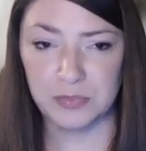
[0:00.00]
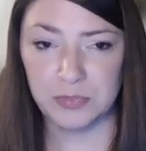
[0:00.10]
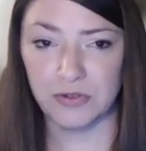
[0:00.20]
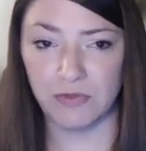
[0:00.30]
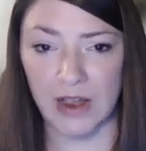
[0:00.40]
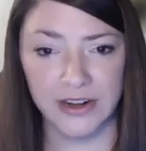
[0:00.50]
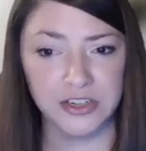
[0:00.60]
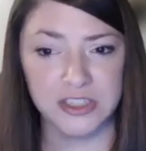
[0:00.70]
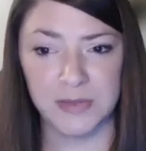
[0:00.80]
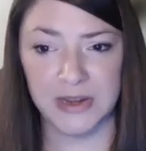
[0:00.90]

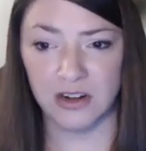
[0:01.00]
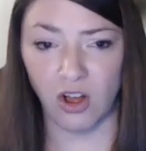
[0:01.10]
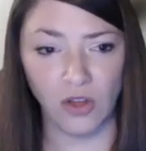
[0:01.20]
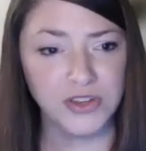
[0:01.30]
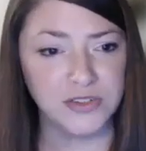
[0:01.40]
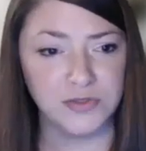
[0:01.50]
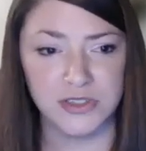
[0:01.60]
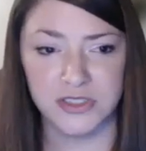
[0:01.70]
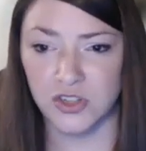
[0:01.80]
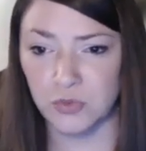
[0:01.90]
providers made all the
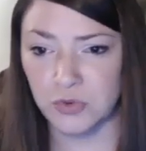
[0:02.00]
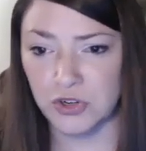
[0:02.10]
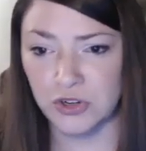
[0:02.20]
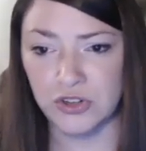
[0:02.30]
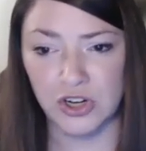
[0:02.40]
difference in the world.